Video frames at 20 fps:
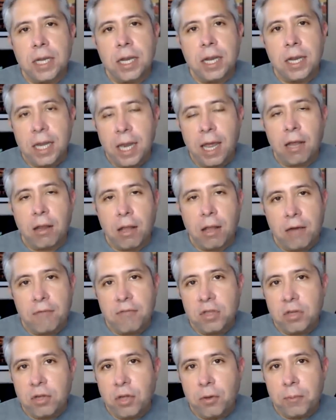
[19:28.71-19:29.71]
And yeah,
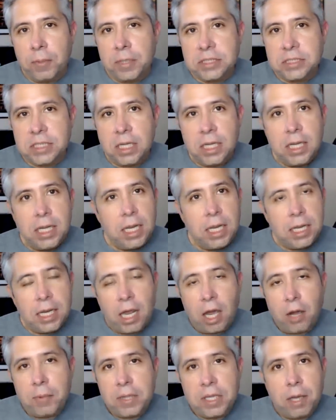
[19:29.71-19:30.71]
Avi Loeb is
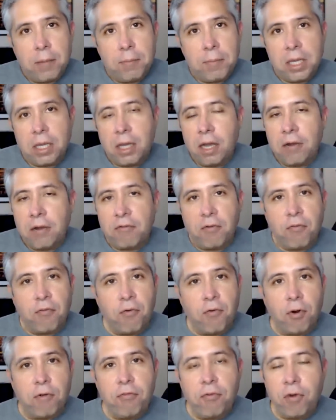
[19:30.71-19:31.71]
now becoming kind of a
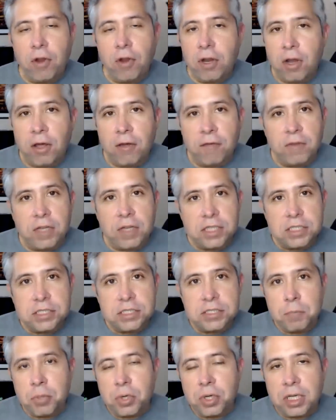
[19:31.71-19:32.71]
forefront of this,
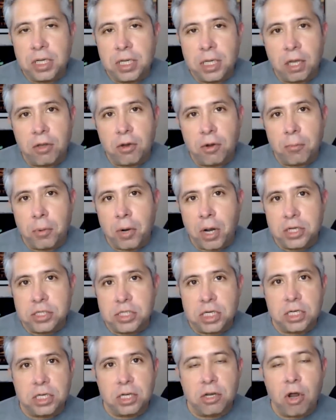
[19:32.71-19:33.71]
putting together a
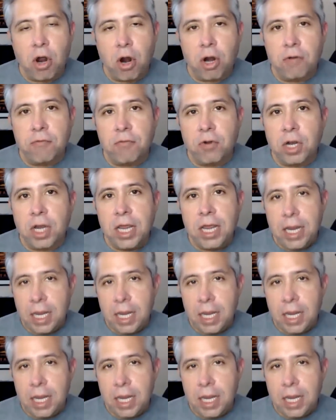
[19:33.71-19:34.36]
project in Harvard.